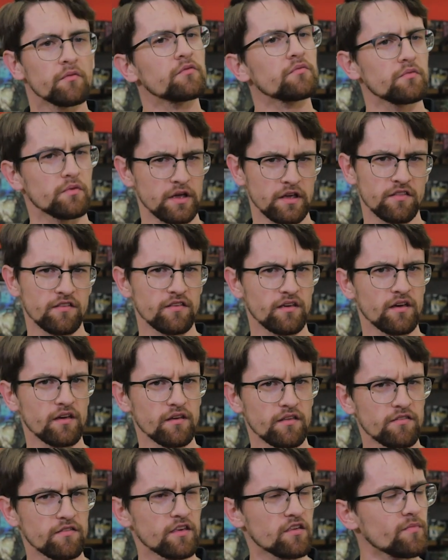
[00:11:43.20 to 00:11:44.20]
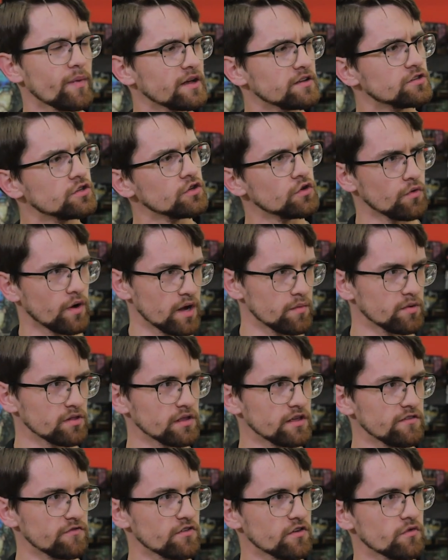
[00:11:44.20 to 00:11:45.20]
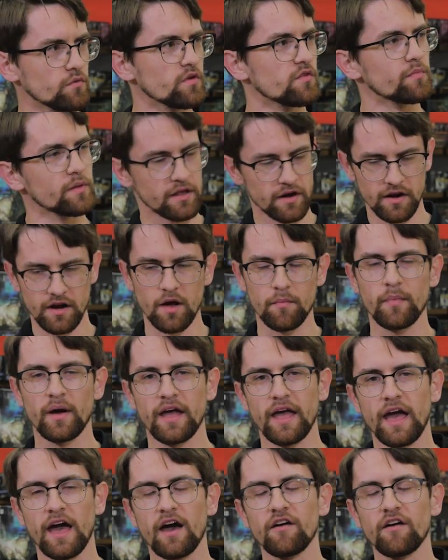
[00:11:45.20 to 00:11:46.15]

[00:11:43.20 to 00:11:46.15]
It's a 6x2, I believe, because we split it up by half.